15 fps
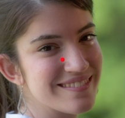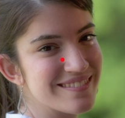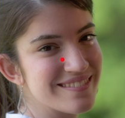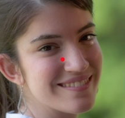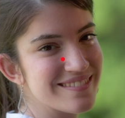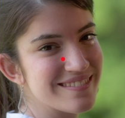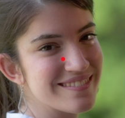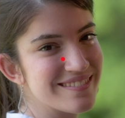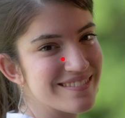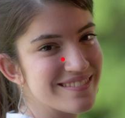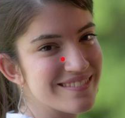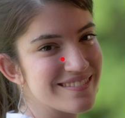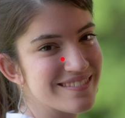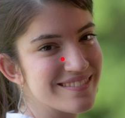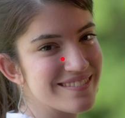
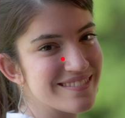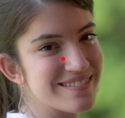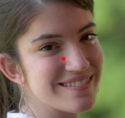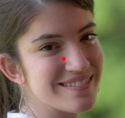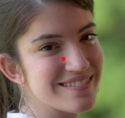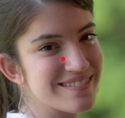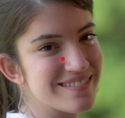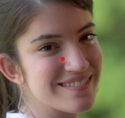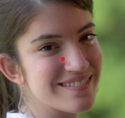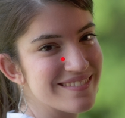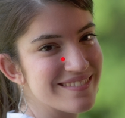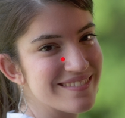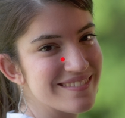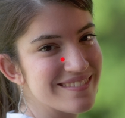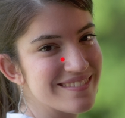
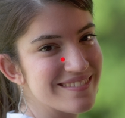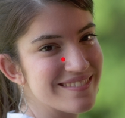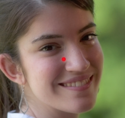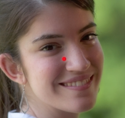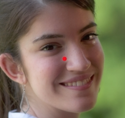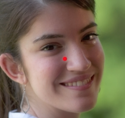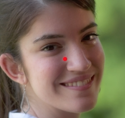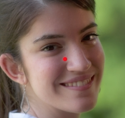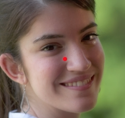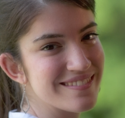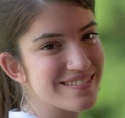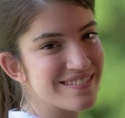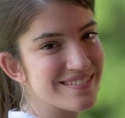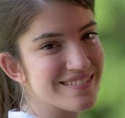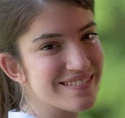
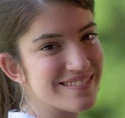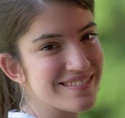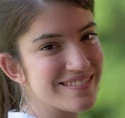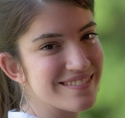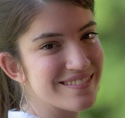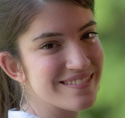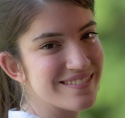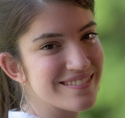Nothing is said.